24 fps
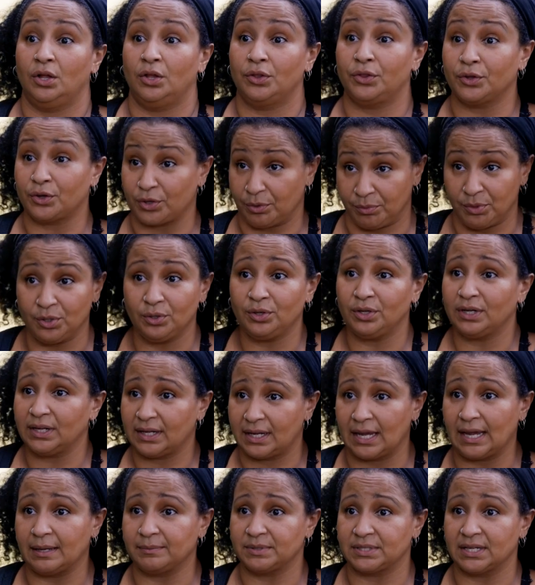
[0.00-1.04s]
the community
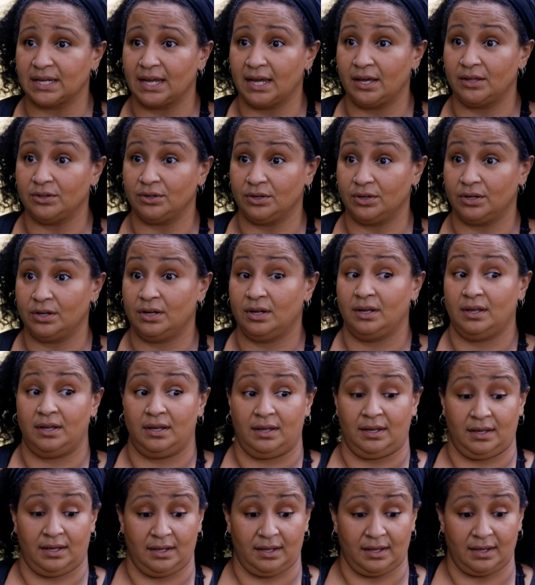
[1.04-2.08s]
came together
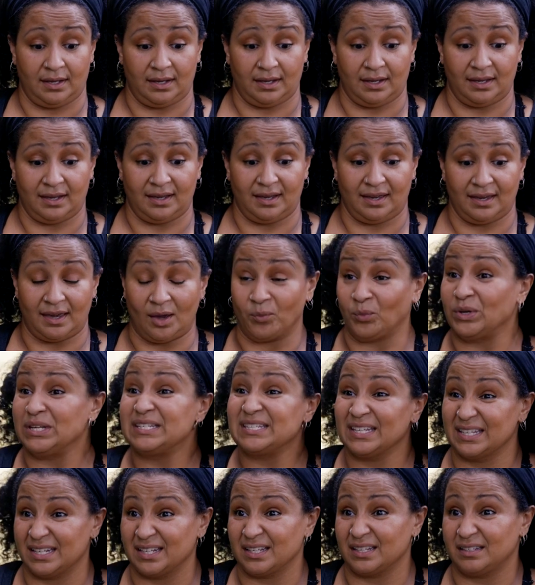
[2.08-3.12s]
and we
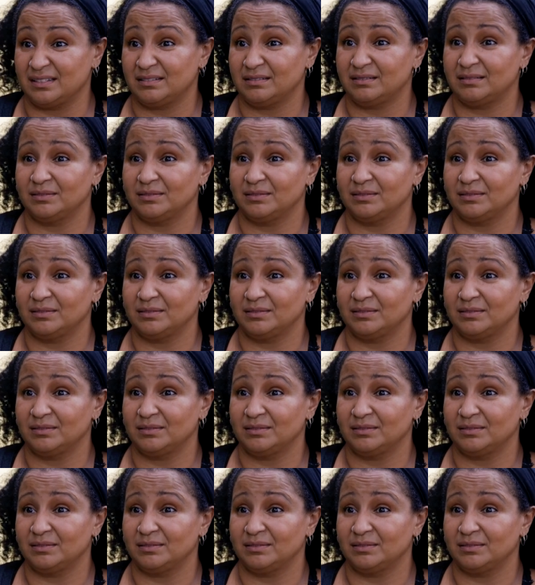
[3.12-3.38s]
did it.